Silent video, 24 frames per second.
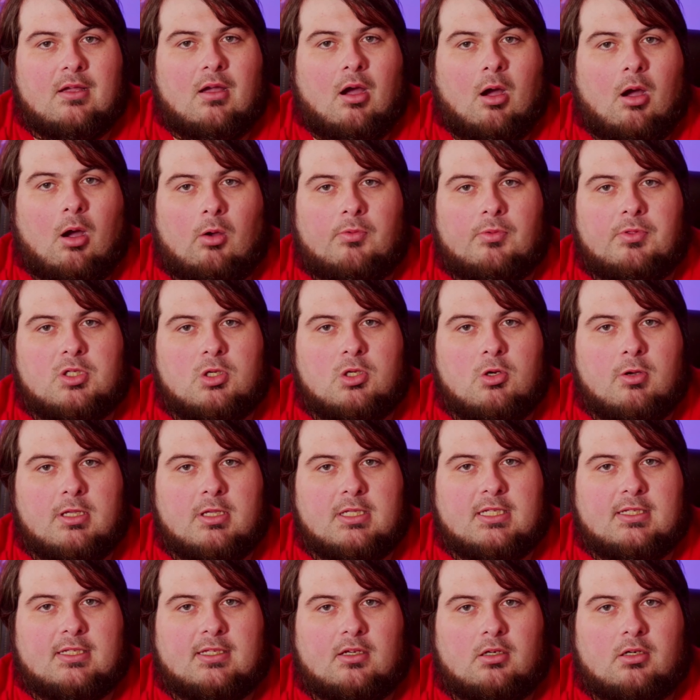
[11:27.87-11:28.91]
All the
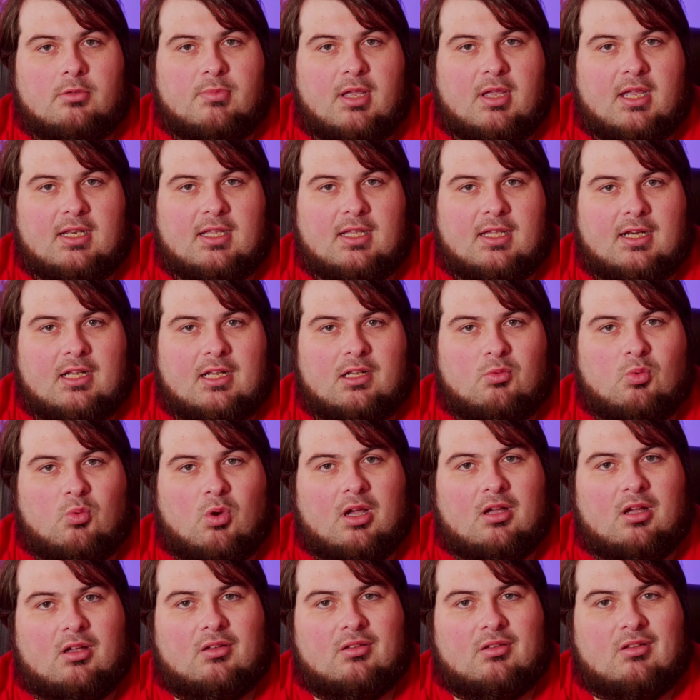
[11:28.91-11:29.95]
choices that are made in it,
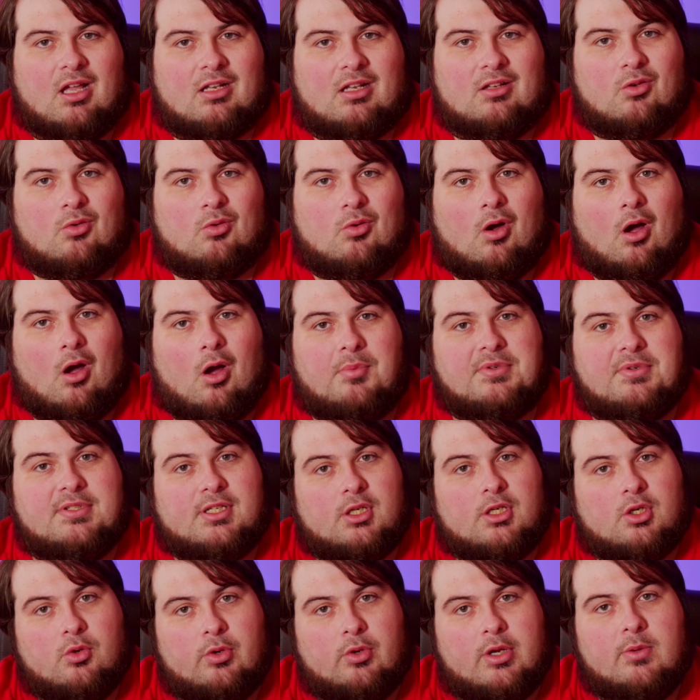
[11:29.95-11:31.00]
while I don't always
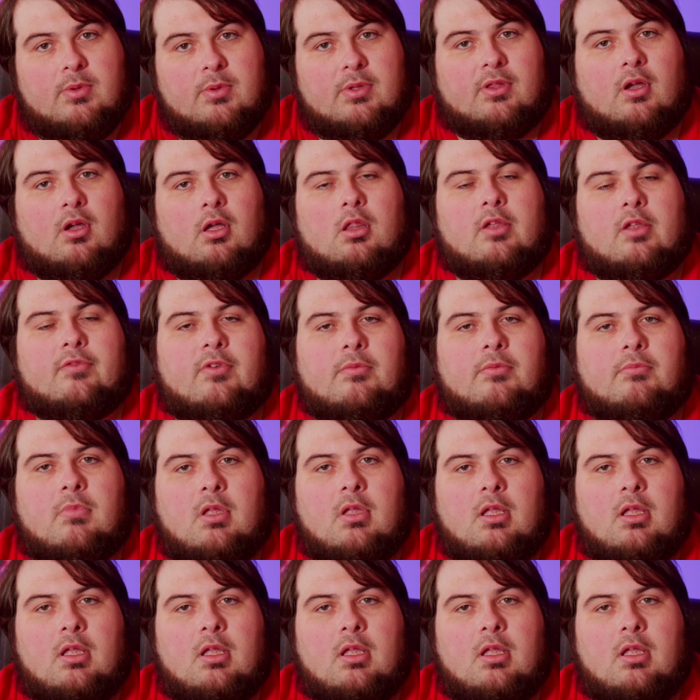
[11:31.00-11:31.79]
agree with all of them,